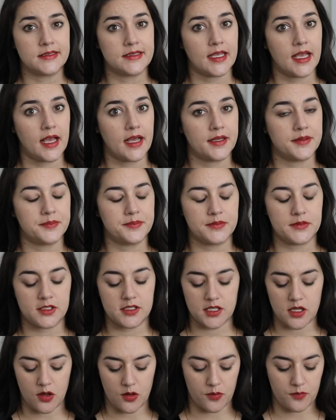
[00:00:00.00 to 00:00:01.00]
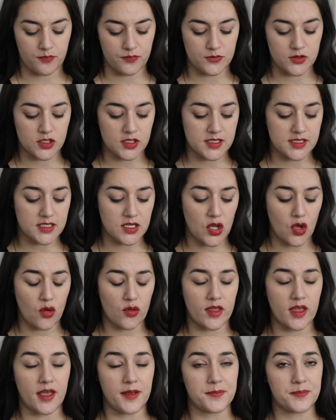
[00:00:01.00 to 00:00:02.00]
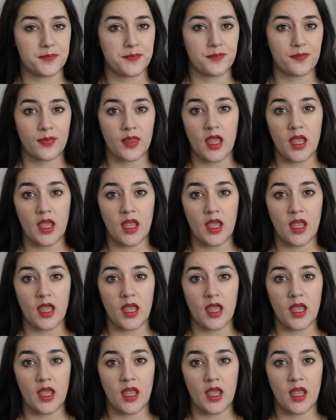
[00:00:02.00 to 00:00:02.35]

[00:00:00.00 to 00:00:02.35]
Yeah. So just know that